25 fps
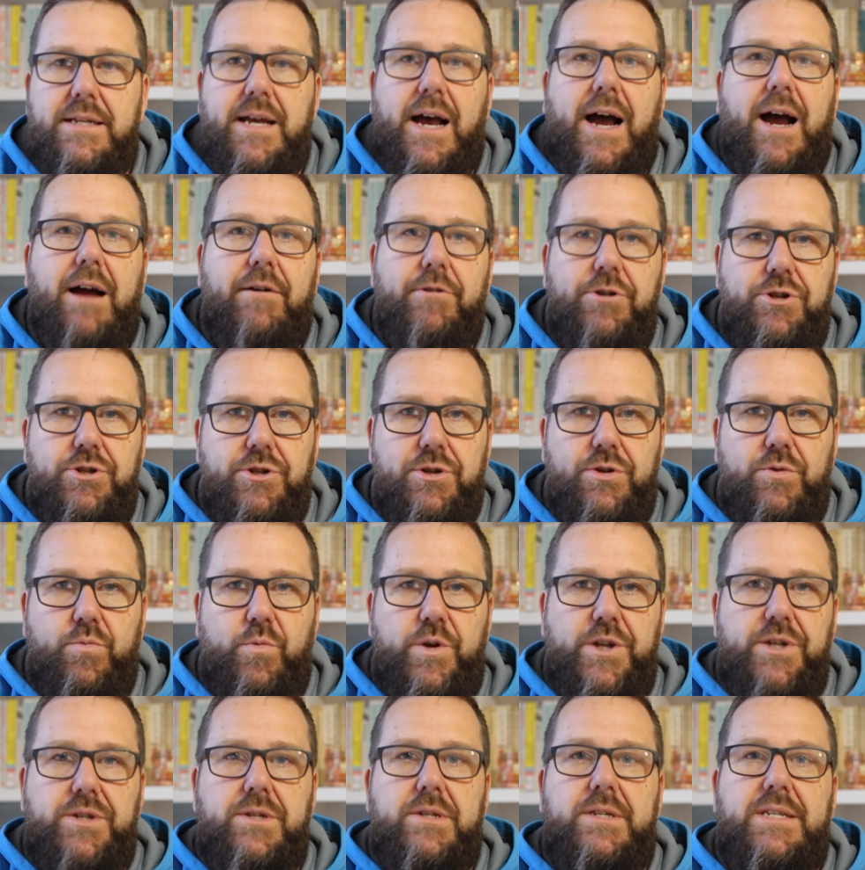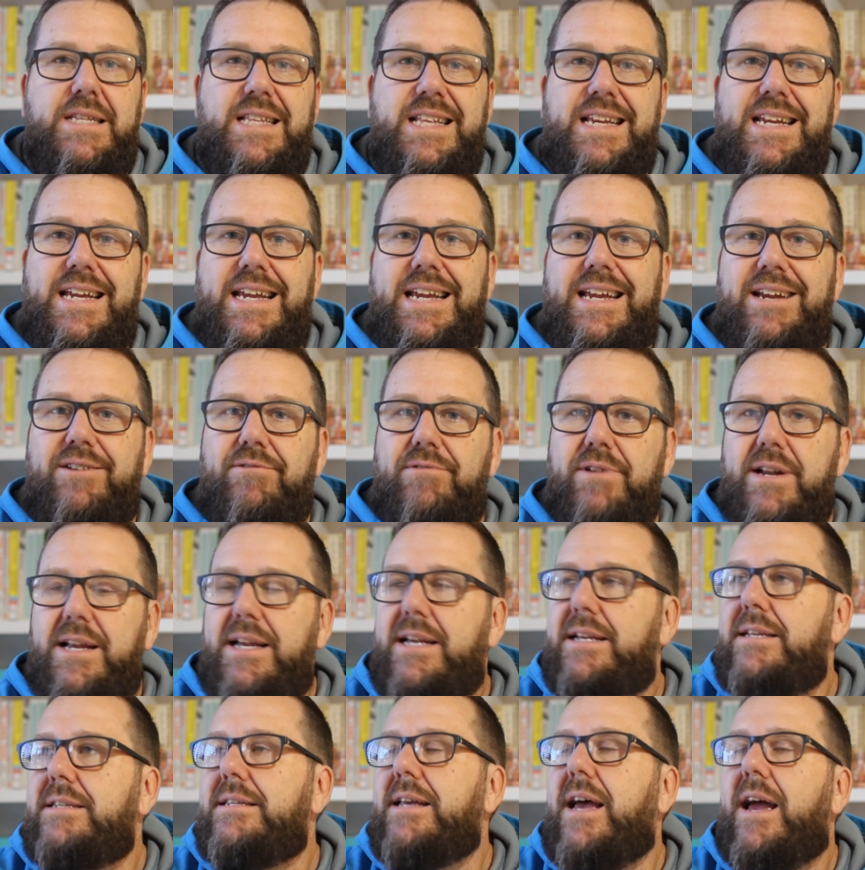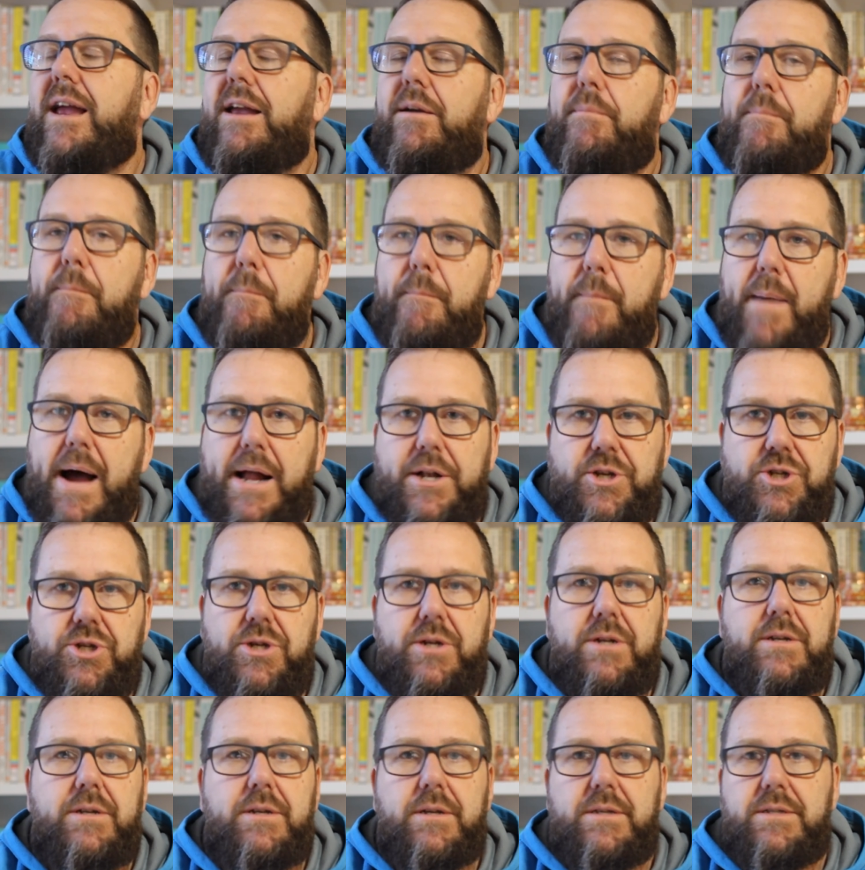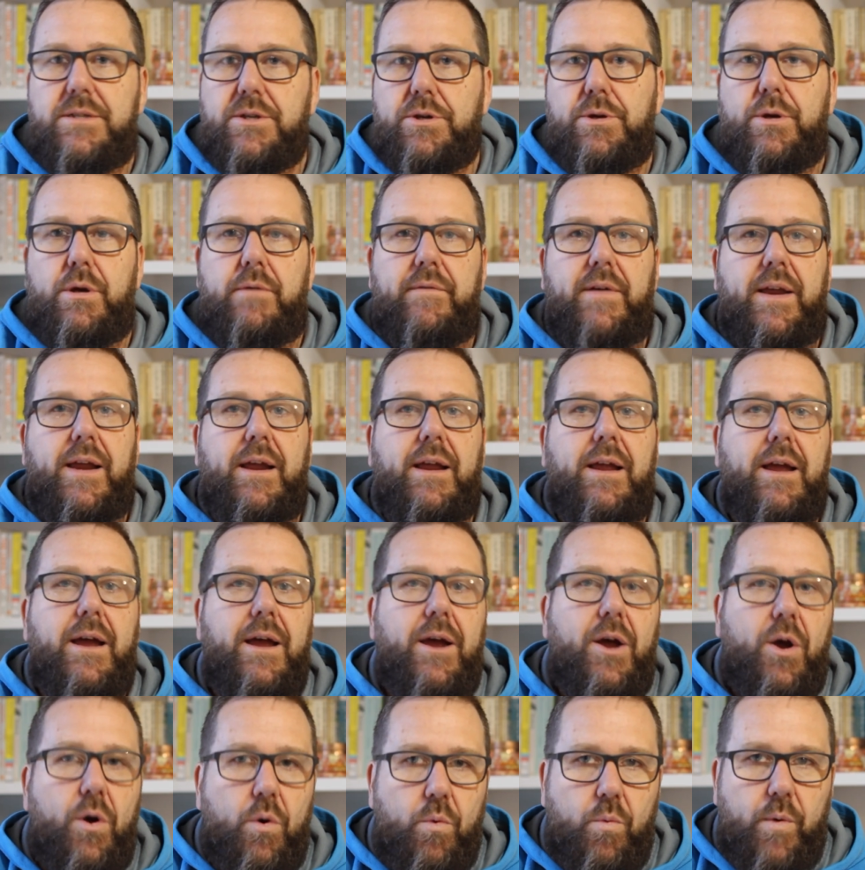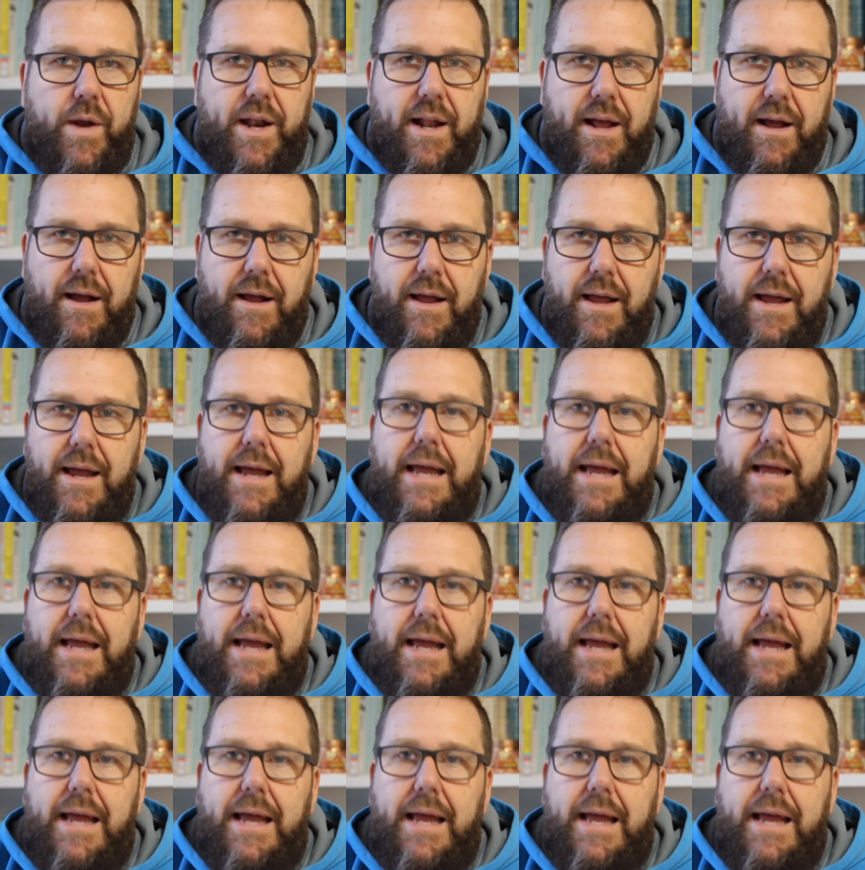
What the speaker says: Tara June Winch's The Yield is a much deserving winner.